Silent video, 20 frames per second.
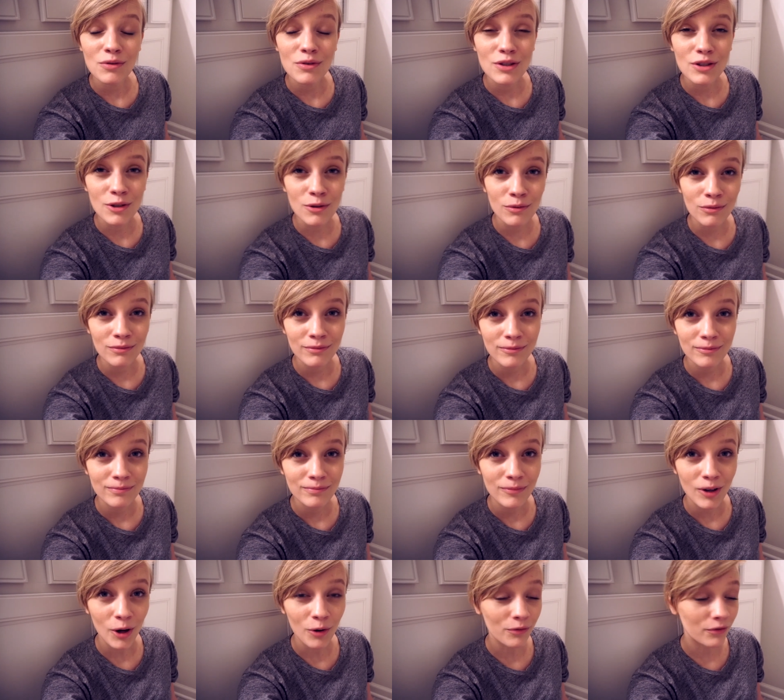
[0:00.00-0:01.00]
you soon,
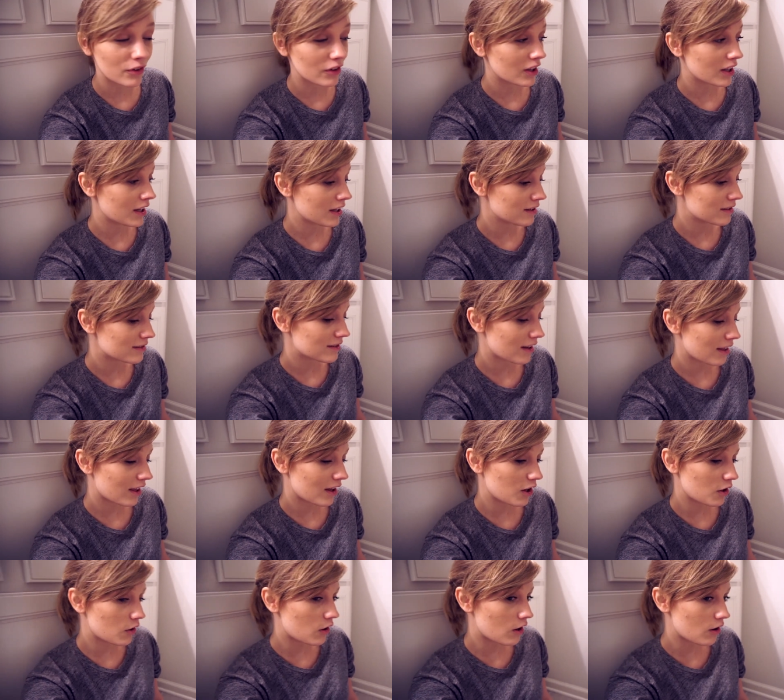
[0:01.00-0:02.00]
hopefully, to
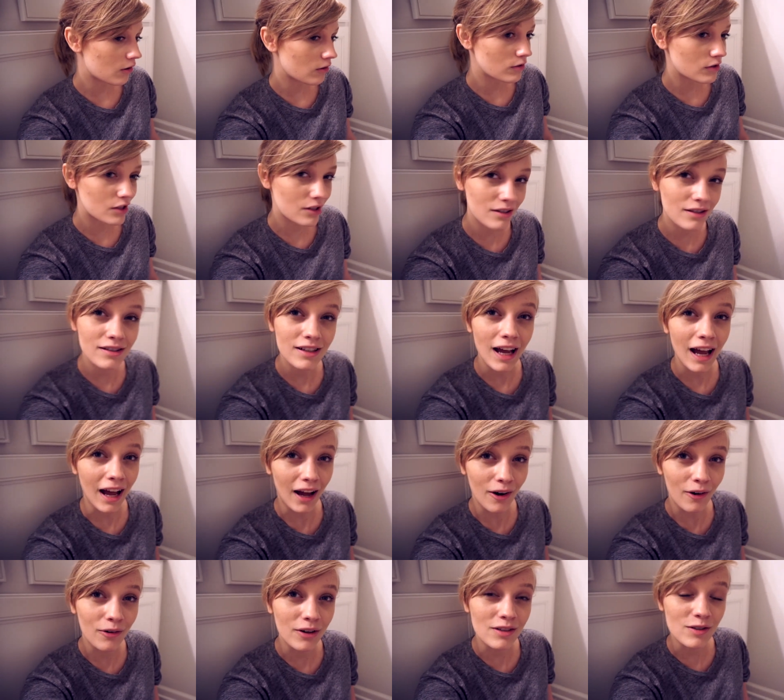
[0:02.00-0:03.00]
let you know just
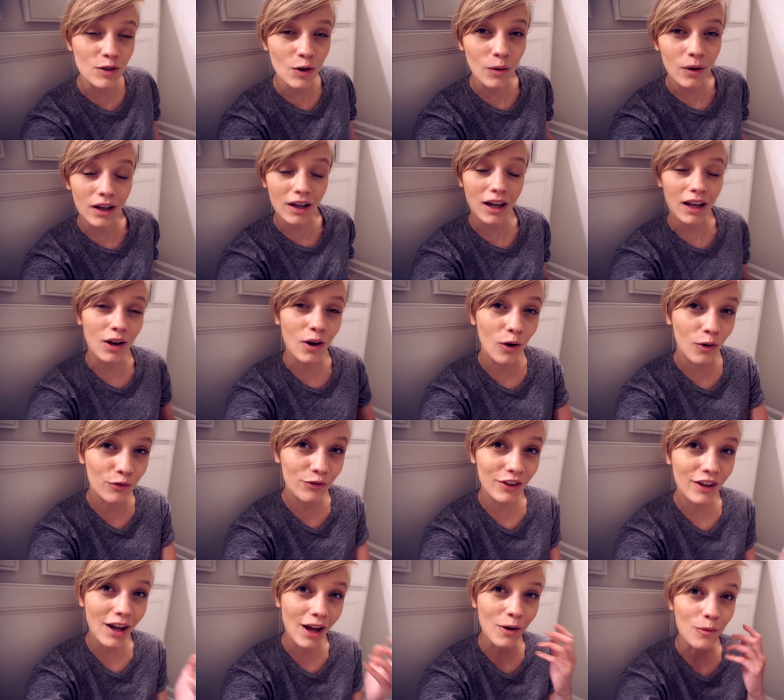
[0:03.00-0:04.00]
how it's going and
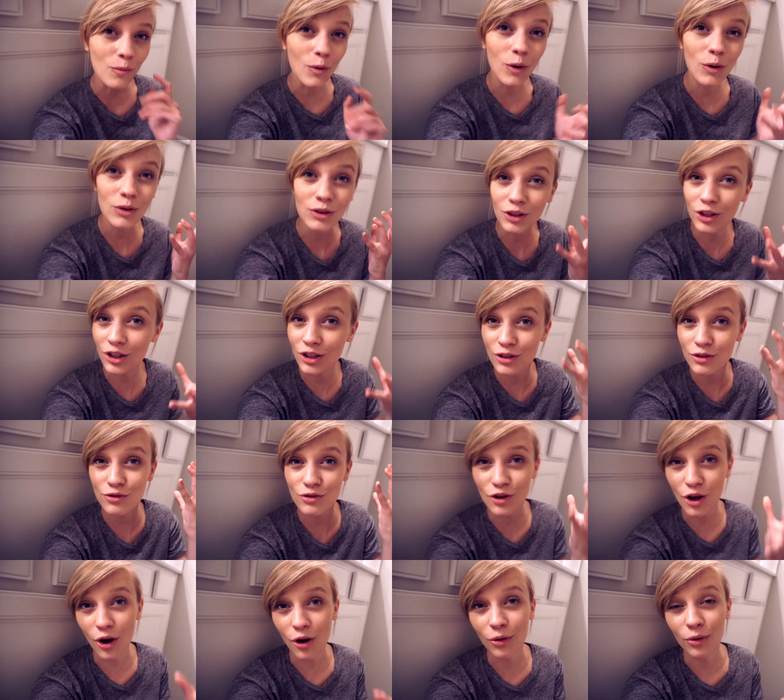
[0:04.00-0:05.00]
hopefully I won't look
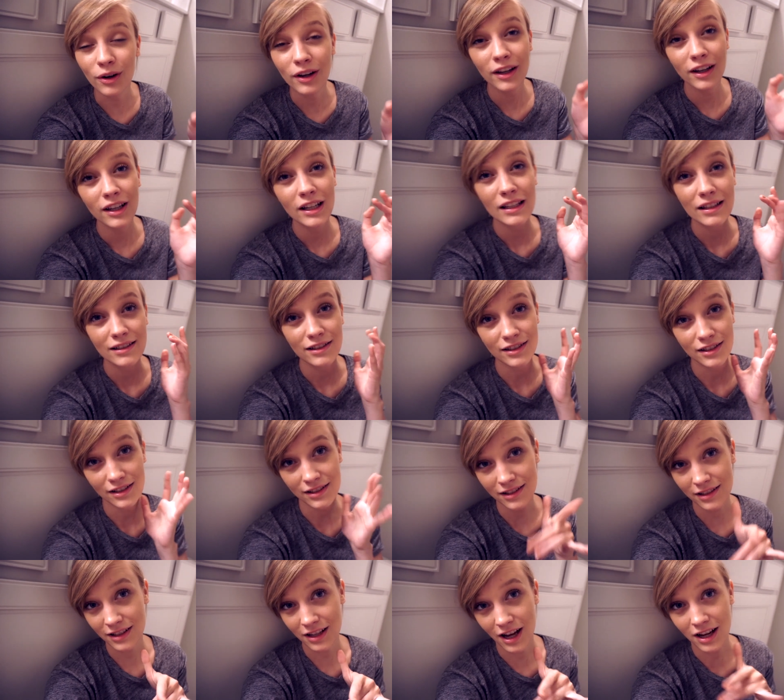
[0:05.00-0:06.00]
so
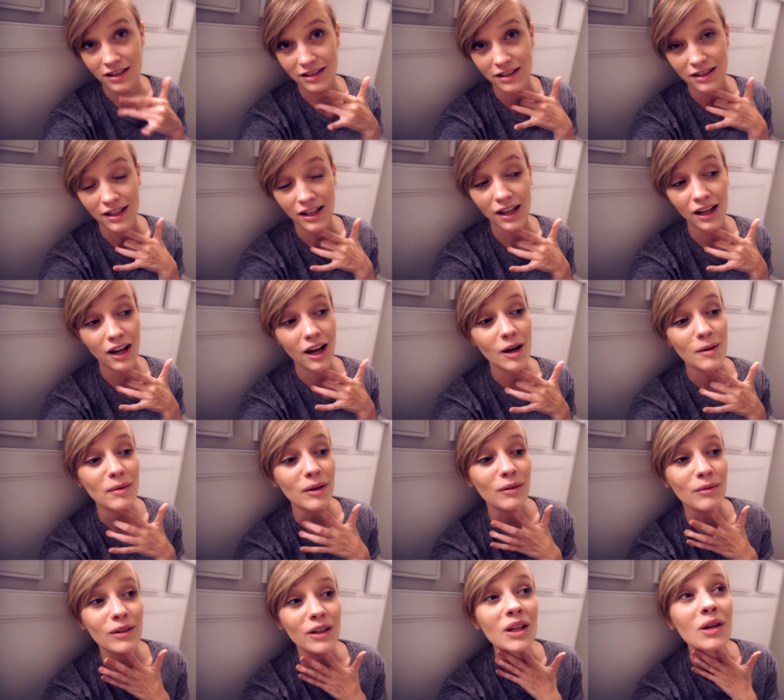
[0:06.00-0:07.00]
disgusting. Um,
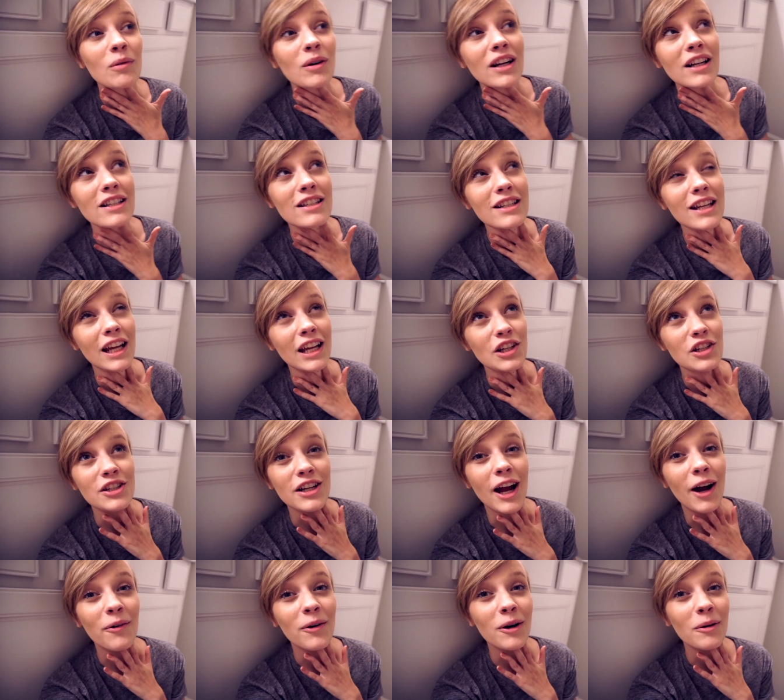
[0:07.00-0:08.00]
I really wanted to take a
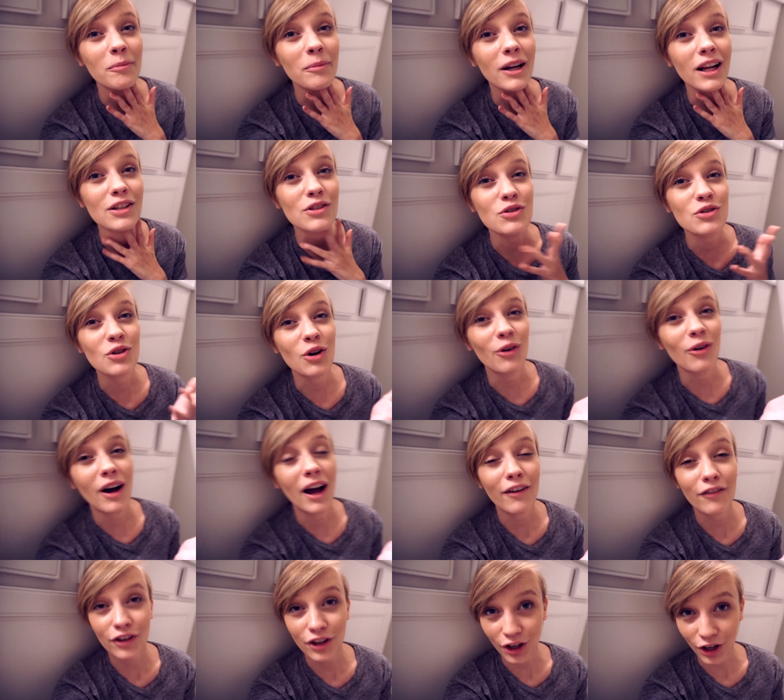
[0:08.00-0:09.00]
shower, but I don't
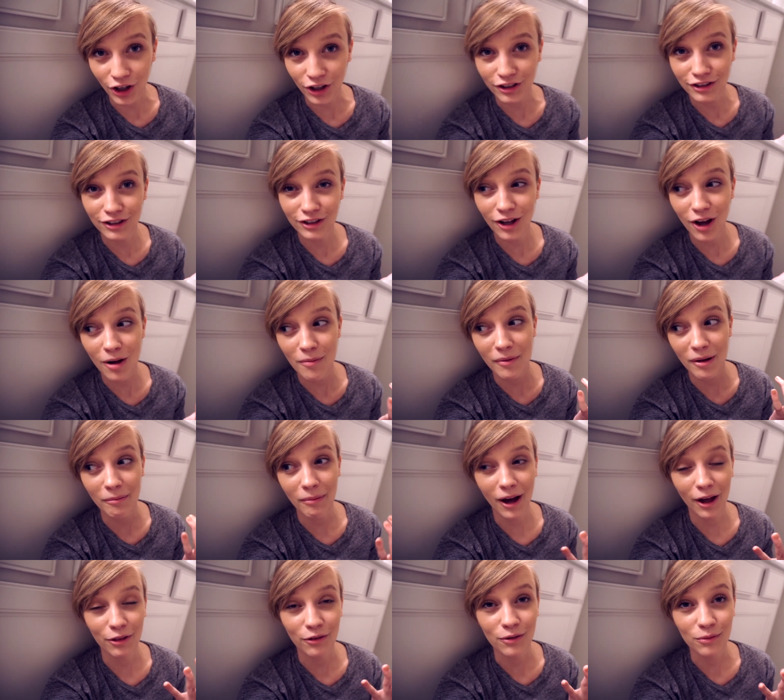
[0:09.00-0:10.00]
have a curtain on my
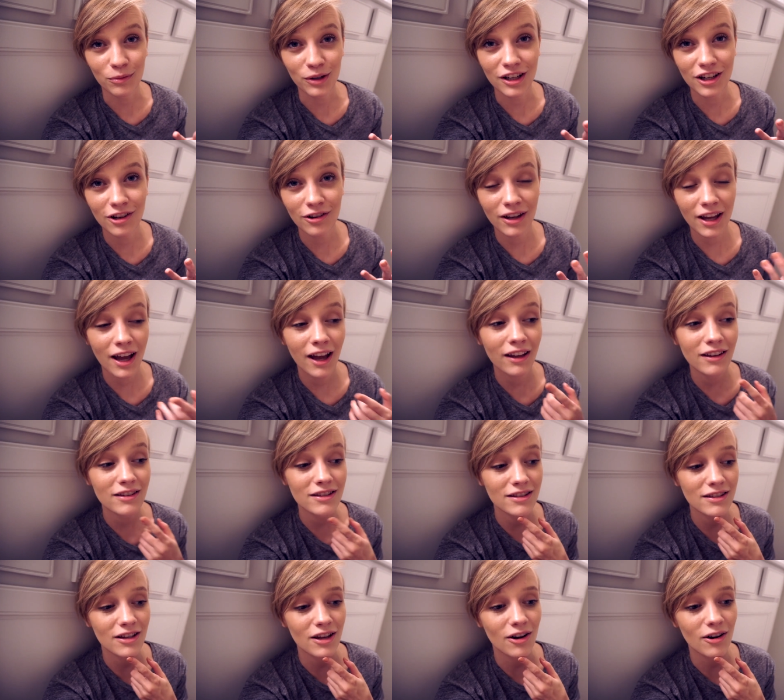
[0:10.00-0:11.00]
bathroom window
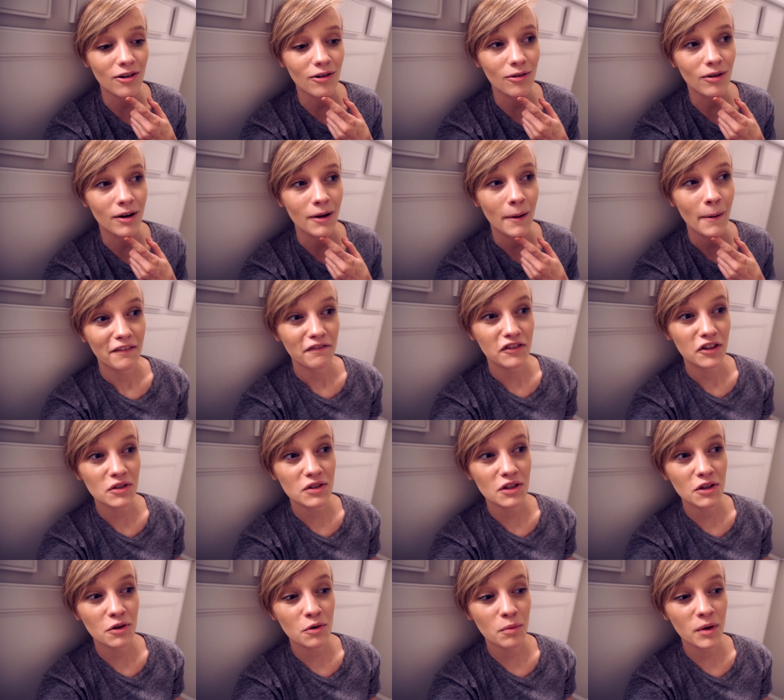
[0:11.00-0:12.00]
yet, so it
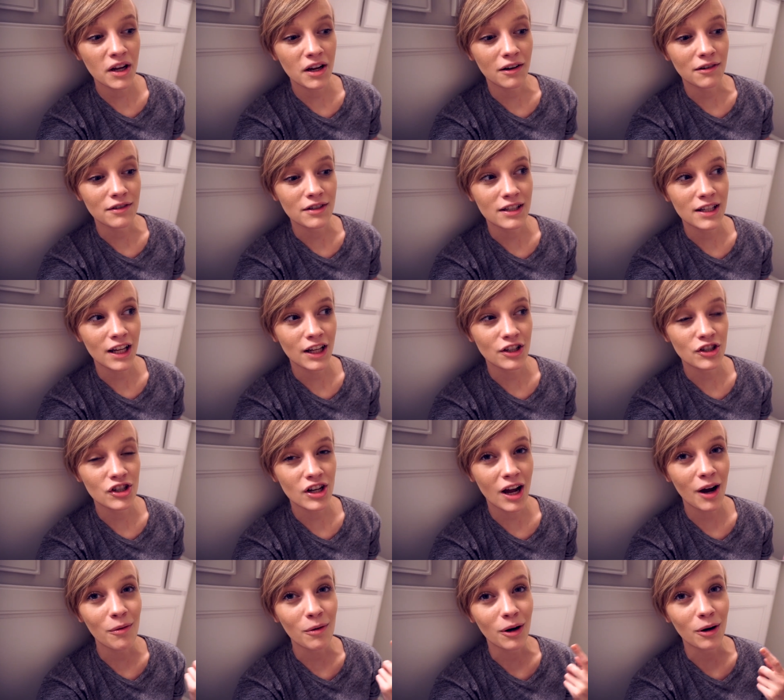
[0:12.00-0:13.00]
feels a little weird to take a
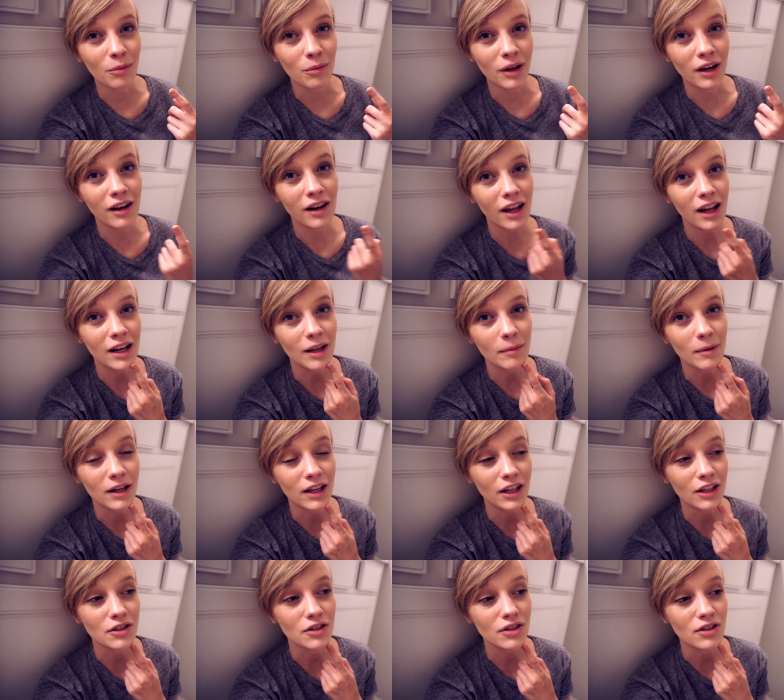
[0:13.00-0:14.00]
shower when
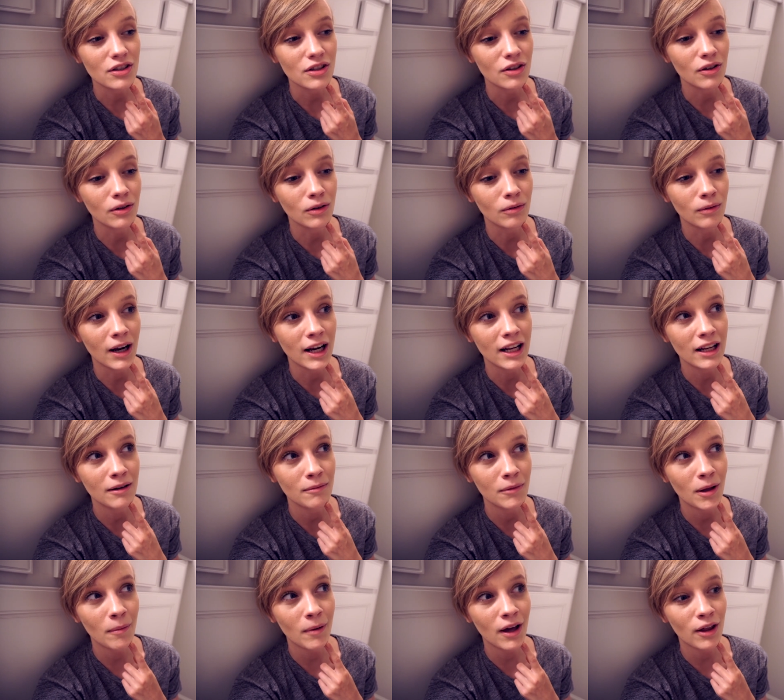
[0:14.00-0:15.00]
anybody can just look right in my